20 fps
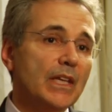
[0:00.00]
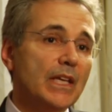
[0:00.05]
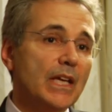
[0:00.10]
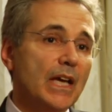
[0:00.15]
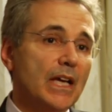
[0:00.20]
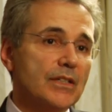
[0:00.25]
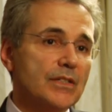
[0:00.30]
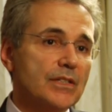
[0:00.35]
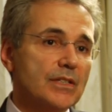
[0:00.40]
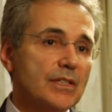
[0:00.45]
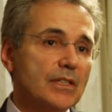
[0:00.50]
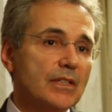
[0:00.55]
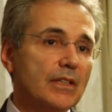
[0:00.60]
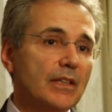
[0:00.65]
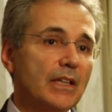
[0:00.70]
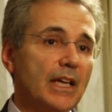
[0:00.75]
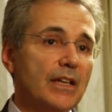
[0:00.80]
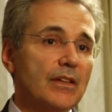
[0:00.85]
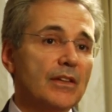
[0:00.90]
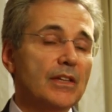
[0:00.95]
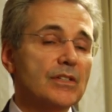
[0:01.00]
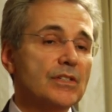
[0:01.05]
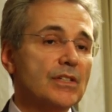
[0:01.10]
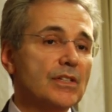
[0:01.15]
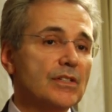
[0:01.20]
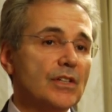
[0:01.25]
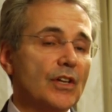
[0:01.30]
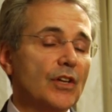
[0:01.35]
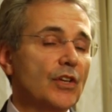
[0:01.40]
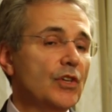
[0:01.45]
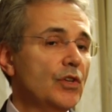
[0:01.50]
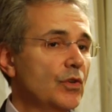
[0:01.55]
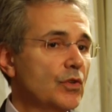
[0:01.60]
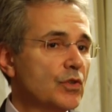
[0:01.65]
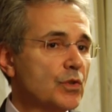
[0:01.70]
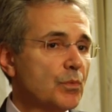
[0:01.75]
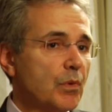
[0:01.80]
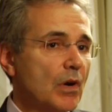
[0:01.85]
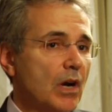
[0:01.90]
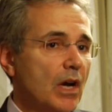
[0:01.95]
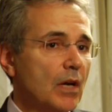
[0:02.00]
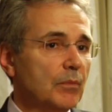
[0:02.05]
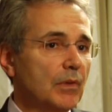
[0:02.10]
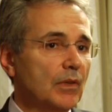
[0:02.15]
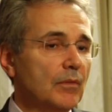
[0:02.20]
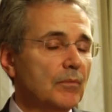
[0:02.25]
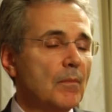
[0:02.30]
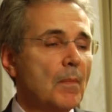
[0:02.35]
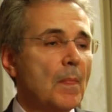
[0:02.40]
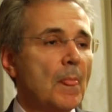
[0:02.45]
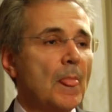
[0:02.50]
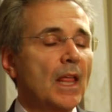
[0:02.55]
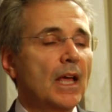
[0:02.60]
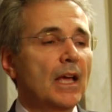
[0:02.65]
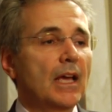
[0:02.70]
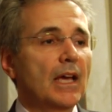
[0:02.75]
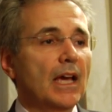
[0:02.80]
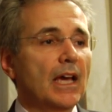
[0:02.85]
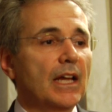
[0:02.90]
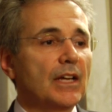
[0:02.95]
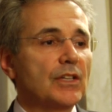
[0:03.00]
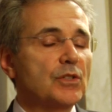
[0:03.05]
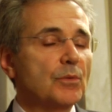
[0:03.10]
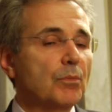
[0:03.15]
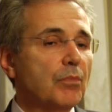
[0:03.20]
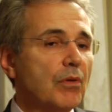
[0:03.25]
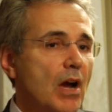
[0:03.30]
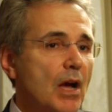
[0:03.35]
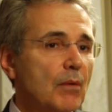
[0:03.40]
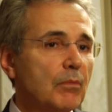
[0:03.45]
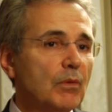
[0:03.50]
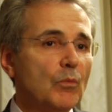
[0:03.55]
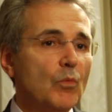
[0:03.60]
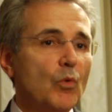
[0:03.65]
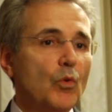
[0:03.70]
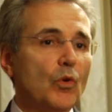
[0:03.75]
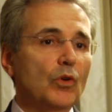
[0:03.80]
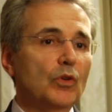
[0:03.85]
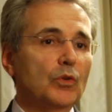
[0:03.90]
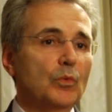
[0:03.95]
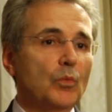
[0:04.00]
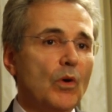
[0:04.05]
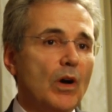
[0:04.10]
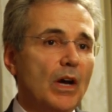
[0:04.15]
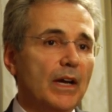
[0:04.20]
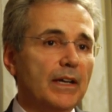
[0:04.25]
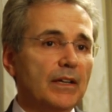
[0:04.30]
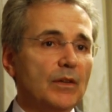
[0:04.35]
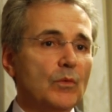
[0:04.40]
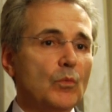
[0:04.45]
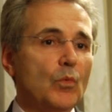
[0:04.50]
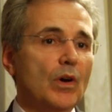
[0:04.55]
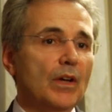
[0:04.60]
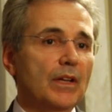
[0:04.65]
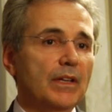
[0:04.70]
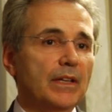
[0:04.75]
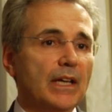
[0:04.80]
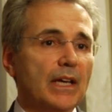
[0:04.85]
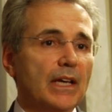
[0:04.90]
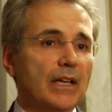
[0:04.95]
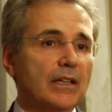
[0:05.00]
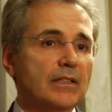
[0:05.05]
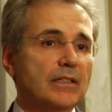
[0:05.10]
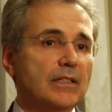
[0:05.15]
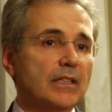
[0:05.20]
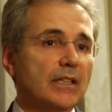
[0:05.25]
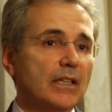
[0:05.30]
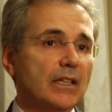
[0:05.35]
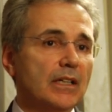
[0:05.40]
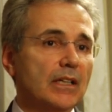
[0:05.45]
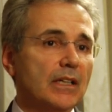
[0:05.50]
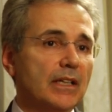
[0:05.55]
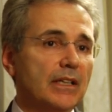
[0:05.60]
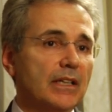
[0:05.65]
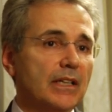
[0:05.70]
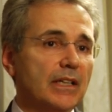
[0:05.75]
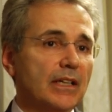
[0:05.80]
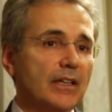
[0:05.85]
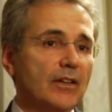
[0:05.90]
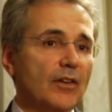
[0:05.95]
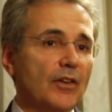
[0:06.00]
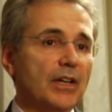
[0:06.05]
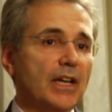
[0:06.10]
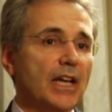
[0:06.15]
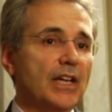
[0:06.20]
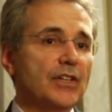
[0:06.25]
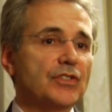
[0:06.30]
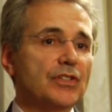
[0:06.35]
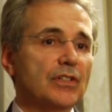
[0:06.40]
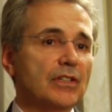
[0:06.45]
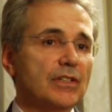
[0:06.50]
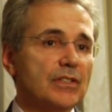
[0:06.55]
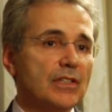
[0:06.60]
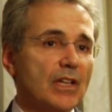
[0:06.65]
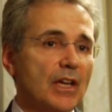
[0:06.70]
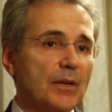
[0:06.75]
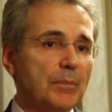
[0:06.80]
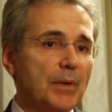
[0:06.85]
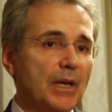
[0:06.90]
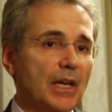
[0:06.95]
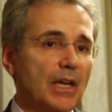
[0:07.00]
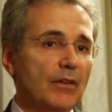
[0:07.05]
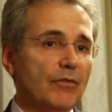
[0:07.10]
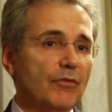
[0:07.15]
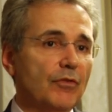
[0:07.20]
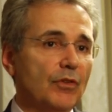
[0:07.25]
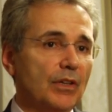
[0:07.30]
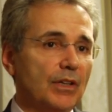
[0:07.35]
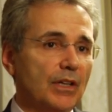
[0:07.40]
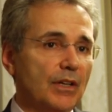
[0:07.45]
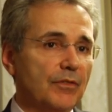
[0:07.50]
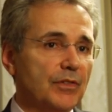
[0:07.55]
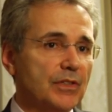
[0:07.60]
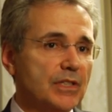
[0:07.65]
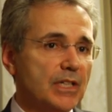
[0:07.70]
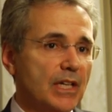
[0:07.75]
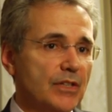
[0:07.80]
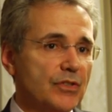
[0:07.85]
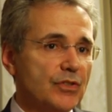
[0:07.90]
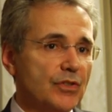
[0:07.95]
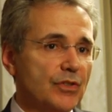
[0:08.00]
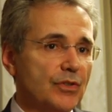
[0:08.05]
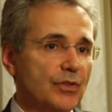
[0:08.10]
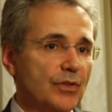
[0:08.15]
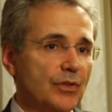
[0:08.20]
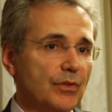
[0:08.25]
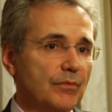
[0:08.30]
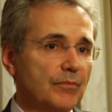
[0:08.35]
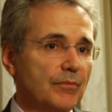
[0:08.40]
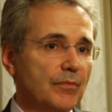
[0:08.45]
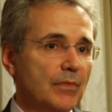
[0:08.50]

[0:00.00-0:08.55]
Yes. This is a huge problem. And it's a problem worldwide, and one that I think our nation is not paying full enough attention to.